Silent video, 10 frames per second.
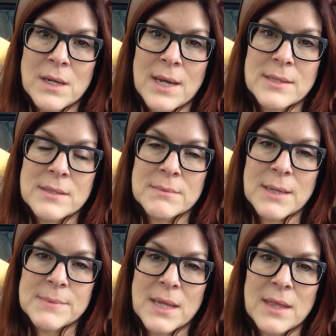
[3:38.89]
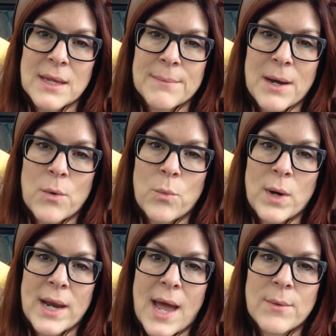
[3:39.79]
And sometimes I think about
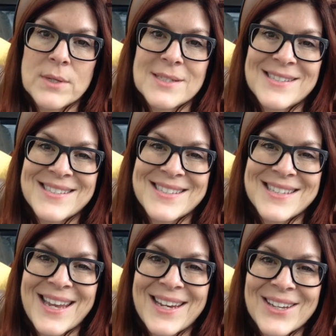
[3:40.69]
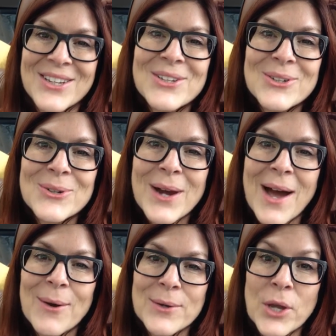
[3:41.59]
what I would say to you, or
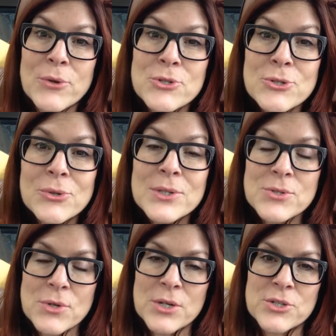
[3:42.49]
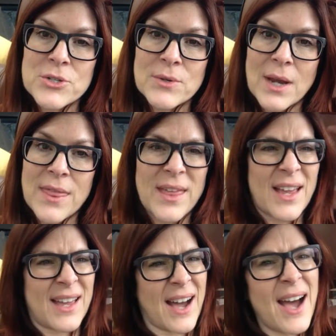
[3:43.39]
how I would coach you or instruct you, and I think,
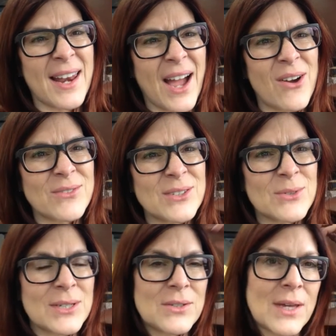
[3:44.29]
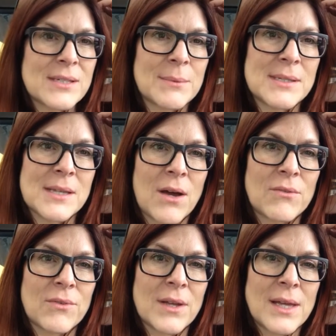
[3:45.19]
God, how often do I do that to myself?
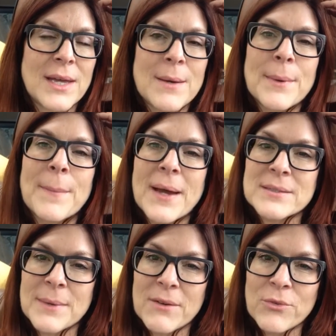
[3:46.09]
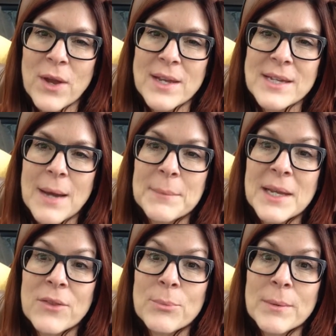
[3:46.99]
But back to my friend, how
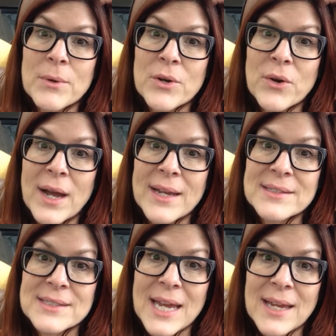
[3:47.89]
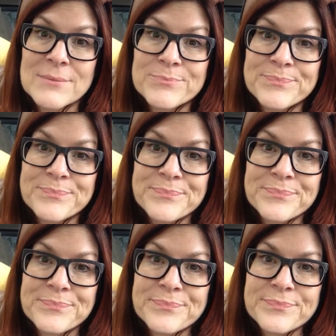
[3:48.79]
many other people are crying today?
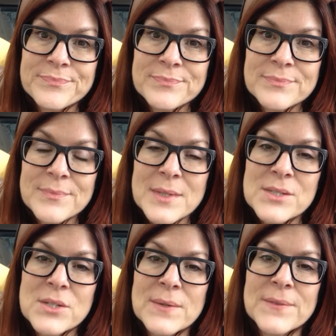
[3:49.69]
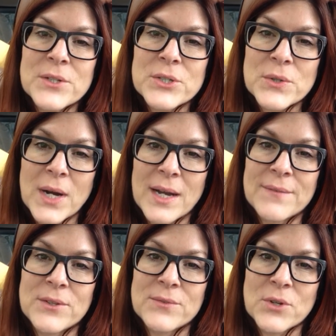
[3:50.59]
So if you've
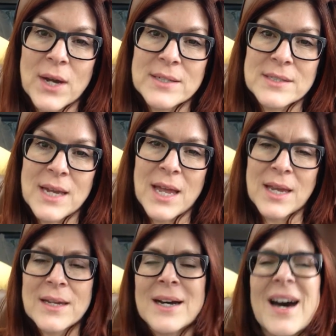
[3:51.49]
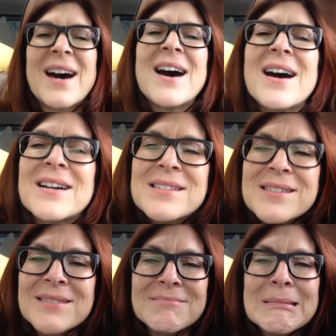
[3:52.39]
cried today, hugs.